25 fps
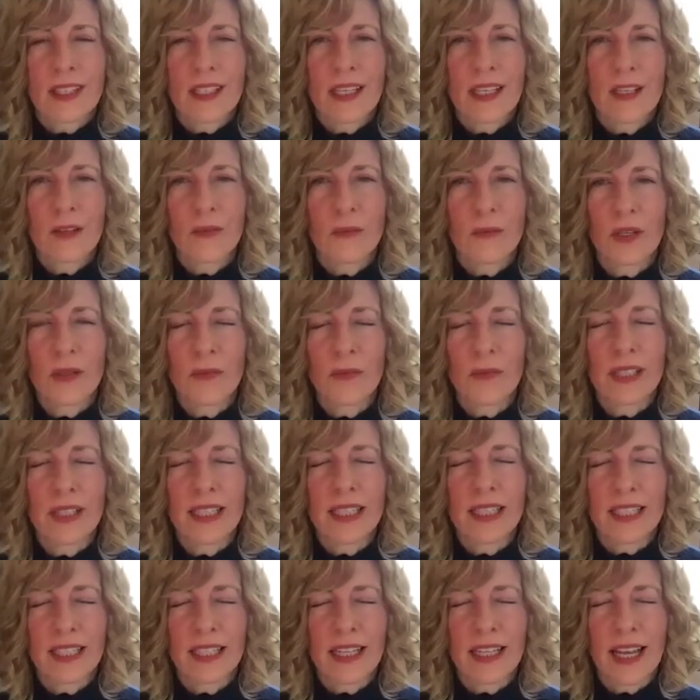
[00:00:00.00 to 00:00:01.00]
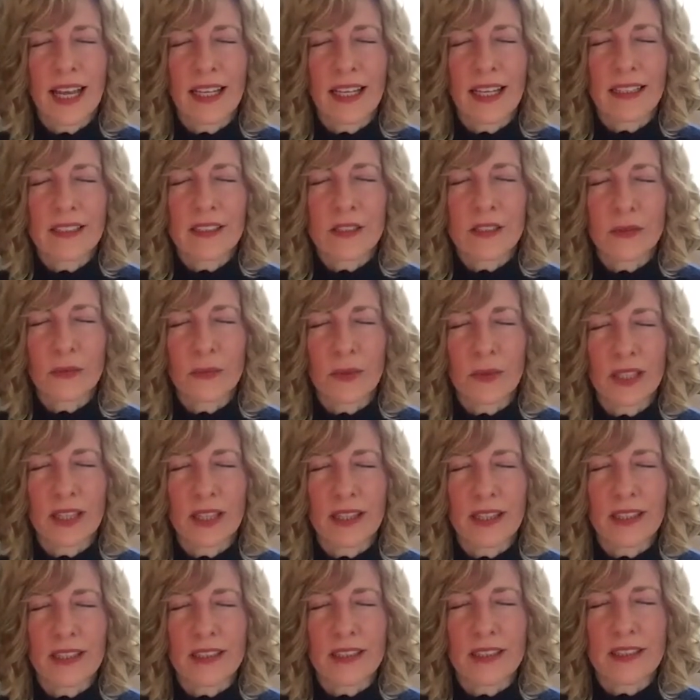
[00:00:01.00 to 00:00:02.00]
And when we connect with
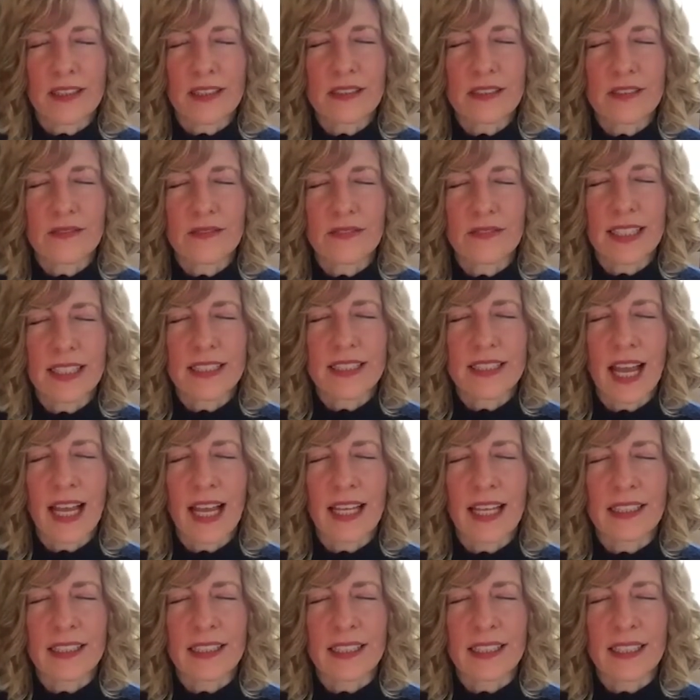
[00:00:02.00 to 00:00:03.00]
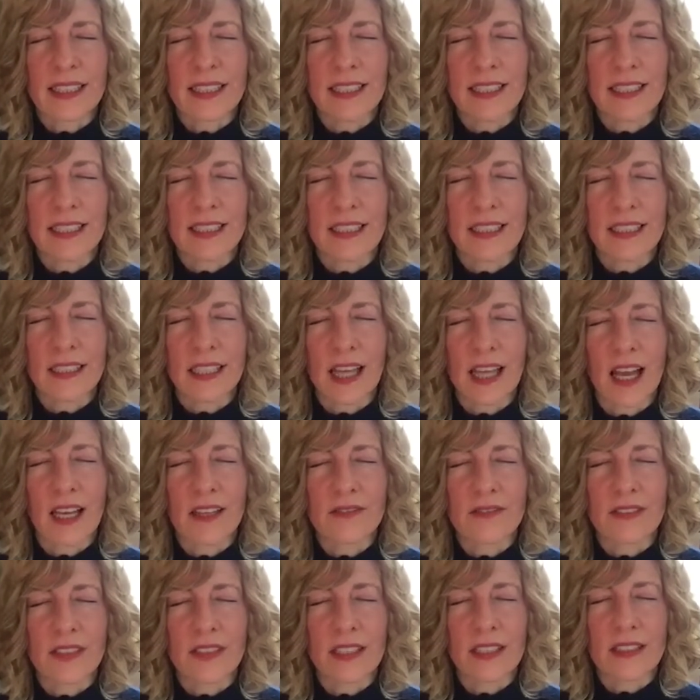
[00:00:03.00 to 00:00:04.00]
this vitality and
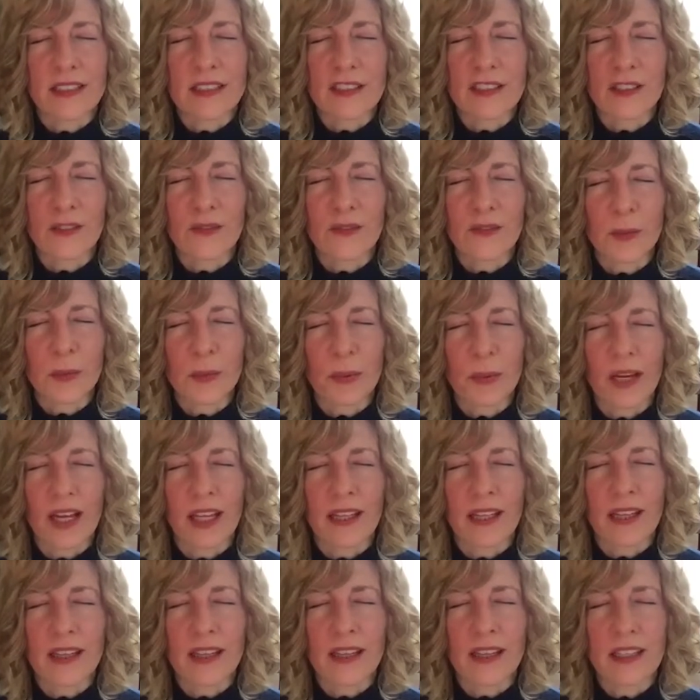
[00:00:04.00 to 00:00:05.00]
aliveness of the breath,